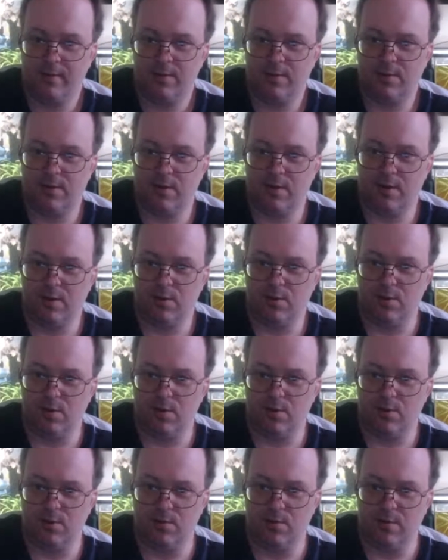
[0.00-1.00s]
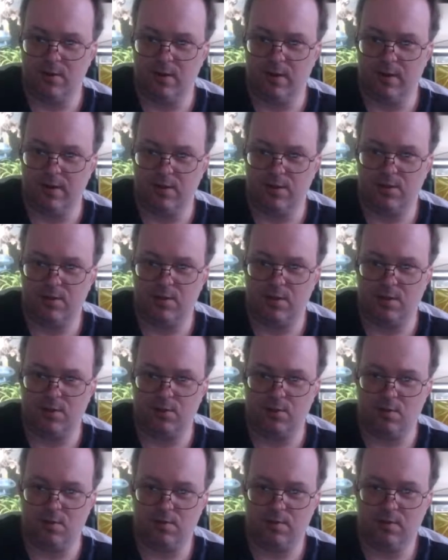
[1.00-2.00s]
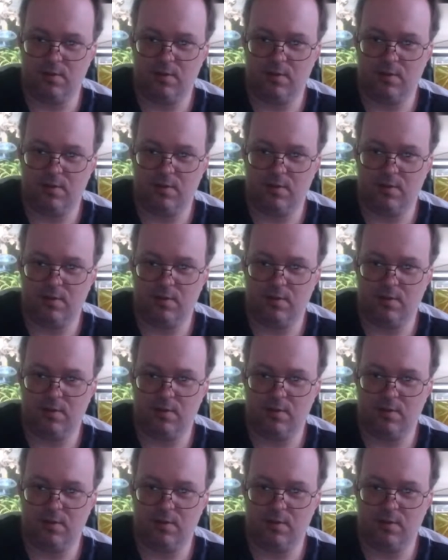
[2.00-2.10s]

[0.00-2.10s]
Teenage girls doing the latest TikTok.